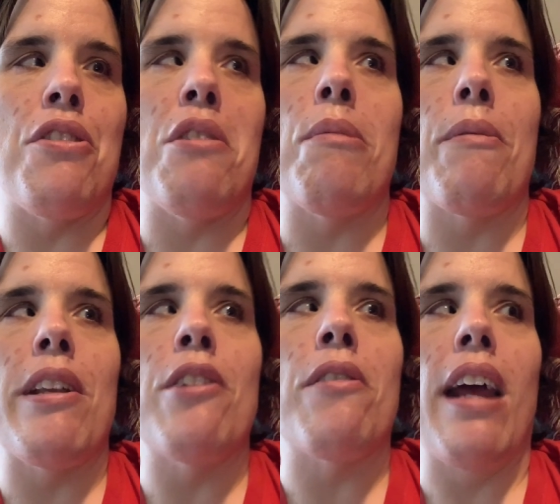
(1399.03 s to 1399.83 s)
do, but
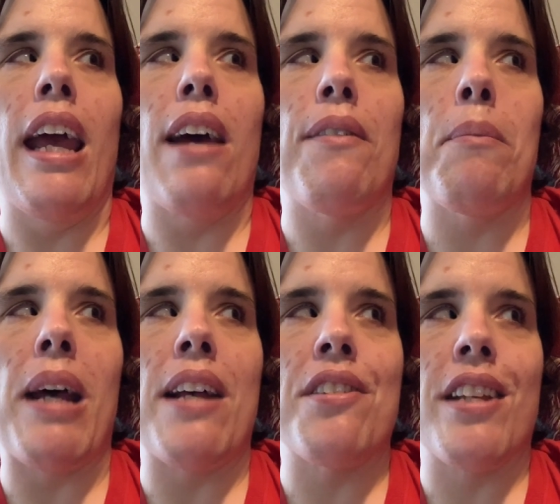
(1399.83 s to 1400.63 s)
we don't have a
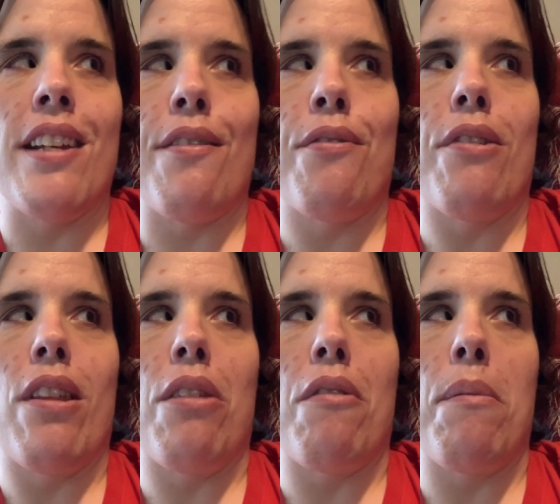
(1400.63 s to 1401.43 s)
basket for
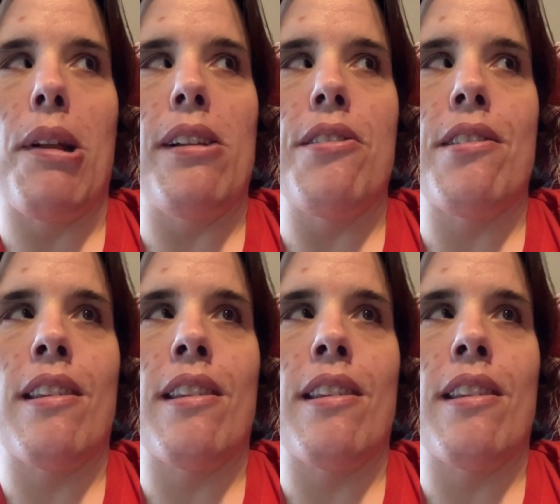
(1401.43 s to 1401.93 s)
the throw pillows,